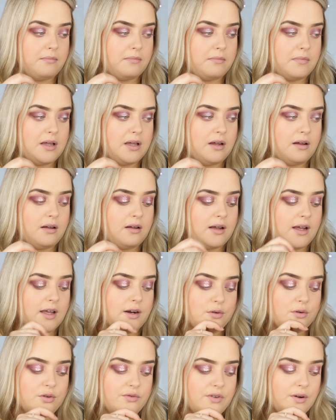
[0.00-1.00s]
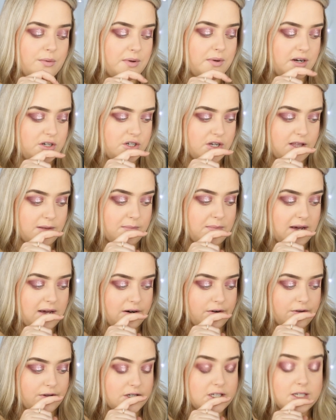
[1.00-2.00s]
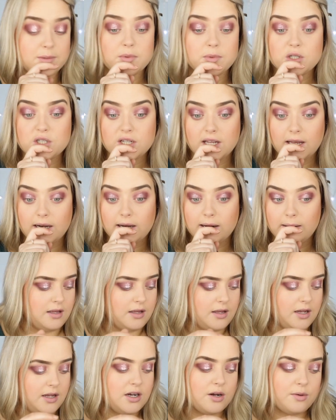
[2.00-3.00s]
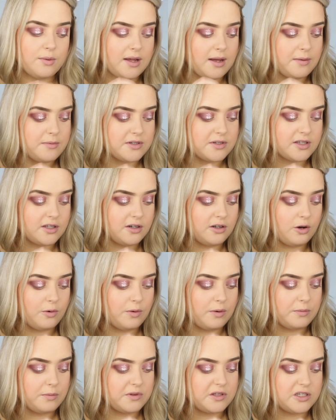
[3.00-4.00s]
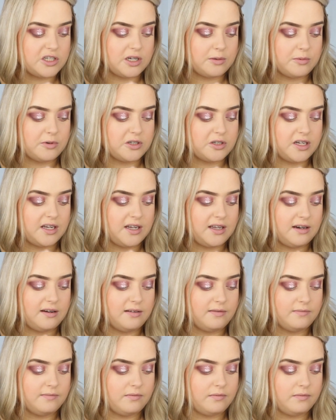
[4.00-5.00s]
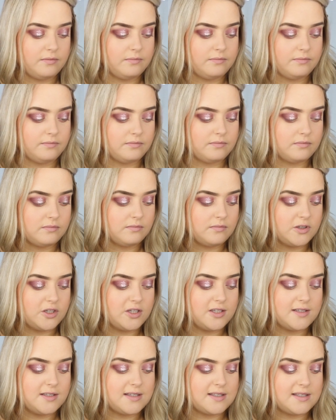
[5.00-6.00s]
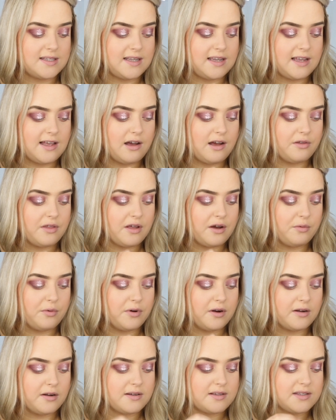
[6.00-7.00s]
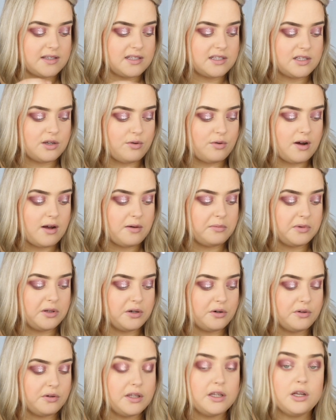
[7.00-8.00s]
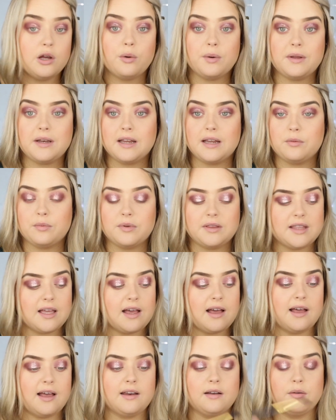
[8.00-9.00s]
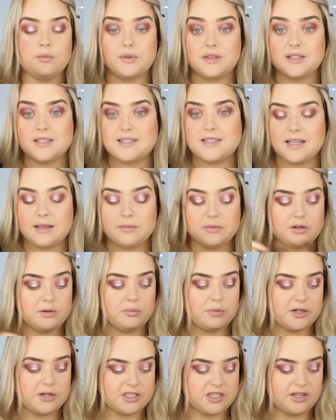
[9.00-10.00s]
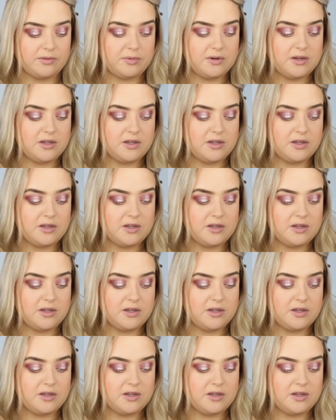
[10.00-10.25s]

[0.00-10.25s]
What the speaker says: I don't know if I want to try the matte or the shimmer shade. You know what, I'm just going to go in with the shimmer shade just to see how that works. So I'm literally going in with that with the same little brush I've been